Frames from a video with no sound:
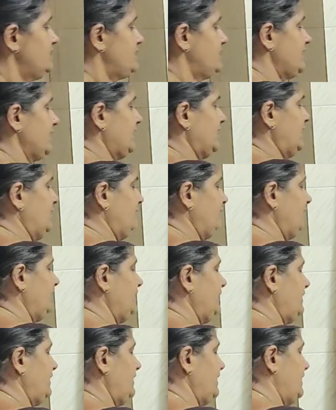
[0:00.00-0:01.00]
Second
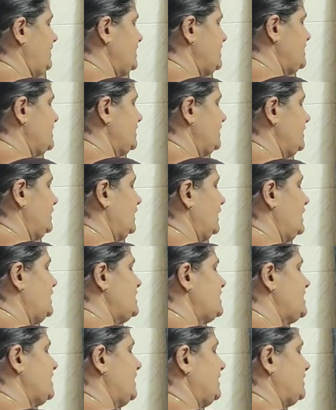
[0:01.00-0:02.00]
one is
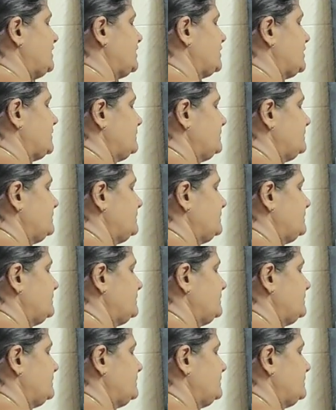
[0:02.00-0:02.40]
null set